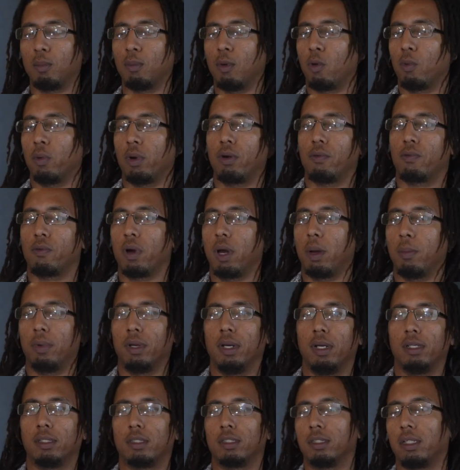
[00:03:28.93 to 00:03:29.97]
my refried
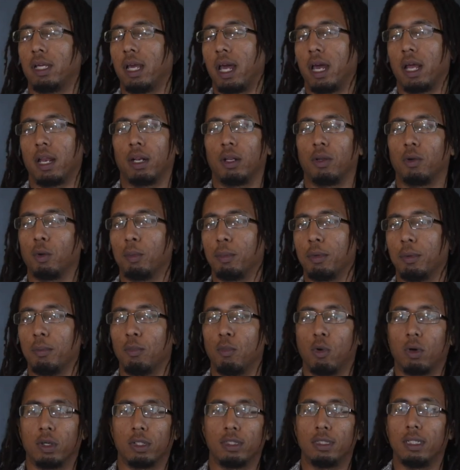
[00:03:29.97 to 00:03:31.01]
beans and add a little bit
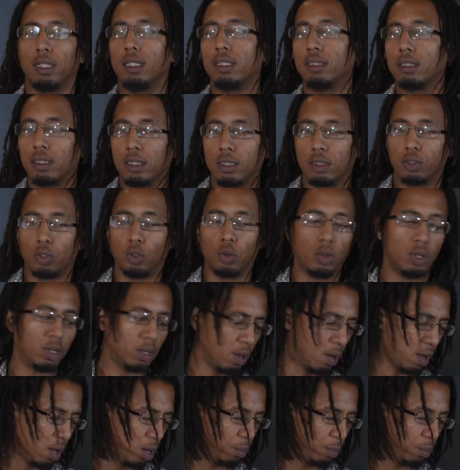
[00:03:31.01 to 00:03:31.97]
more seasoning to it,